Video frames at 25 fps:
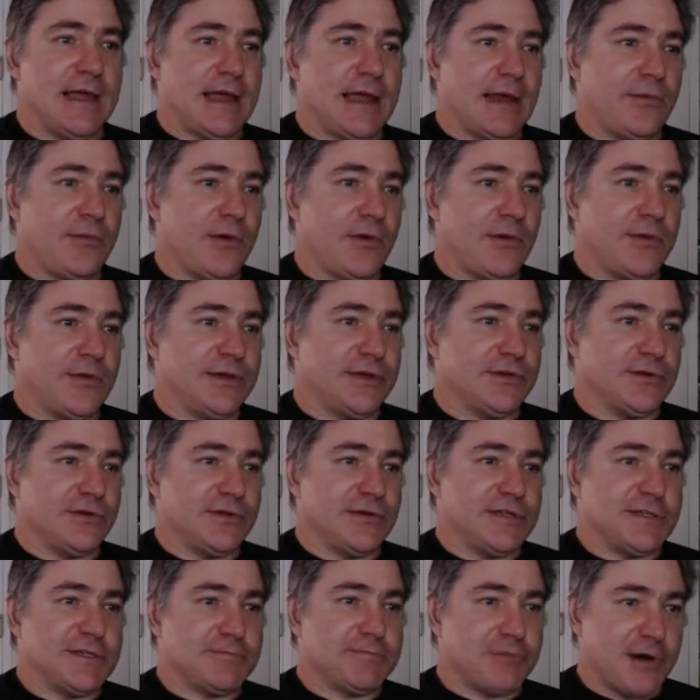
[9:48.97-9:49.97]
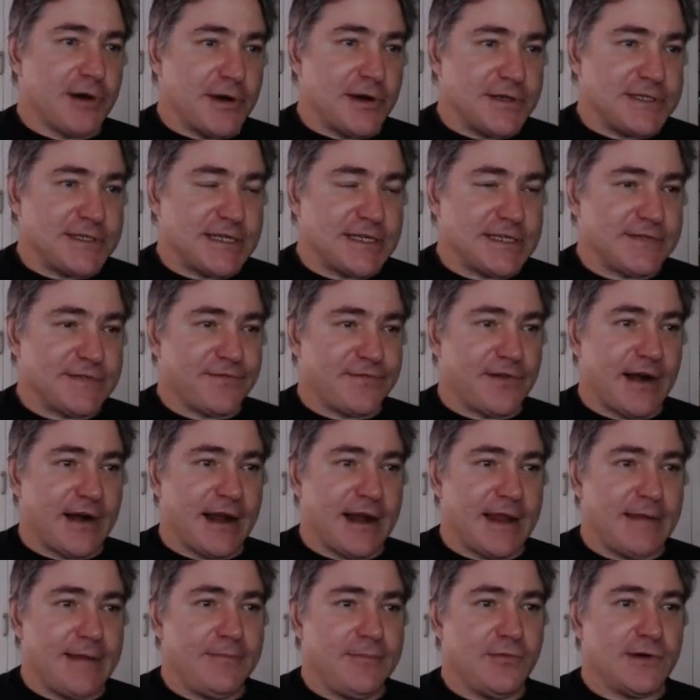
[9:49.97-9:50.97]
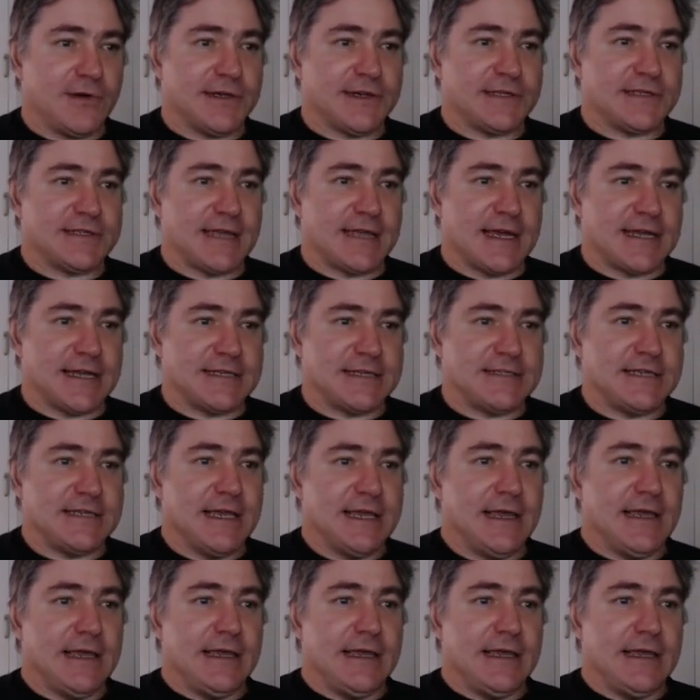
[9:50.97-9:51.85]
And what we do, this process frame, what it does